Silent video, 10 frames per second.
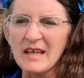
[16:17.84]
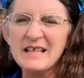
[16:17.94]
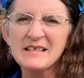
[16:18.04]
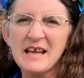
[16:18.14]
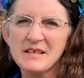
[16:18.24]

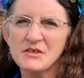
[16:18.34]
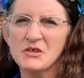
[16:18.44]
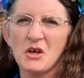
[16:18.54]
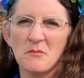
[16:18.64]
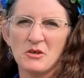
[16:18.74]
It
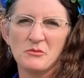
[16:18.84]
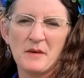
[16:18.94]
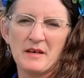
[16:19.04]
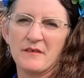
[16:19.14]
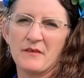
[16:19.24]
tastes so much
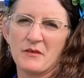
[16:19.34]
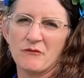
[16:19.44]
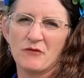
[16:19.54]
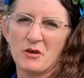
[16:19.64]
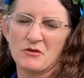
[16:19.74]
better than the
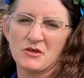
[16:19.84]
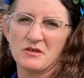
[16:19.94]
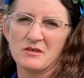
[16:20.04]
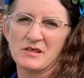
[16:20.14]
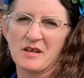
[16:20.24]

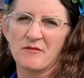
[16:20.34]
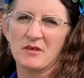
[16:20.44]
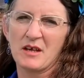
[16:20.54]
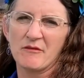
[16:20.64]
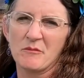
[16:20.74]
frozen stuff
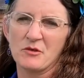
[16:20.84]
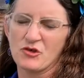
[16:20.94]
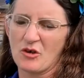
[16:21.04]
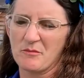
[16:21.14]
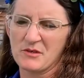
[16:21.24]
you get from the
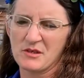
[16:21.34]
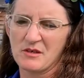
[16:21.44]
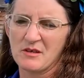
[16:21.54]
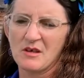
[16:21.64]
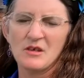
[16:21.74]
shops.
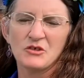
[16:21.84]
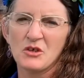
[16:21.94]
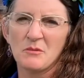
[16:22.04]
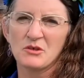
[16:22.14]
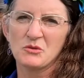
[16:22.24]

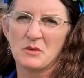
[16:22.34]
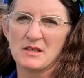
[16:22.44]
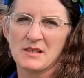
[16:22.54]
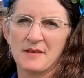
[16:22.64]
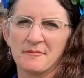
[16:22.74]
So much
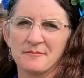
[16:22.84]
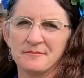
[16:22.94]
sweeter.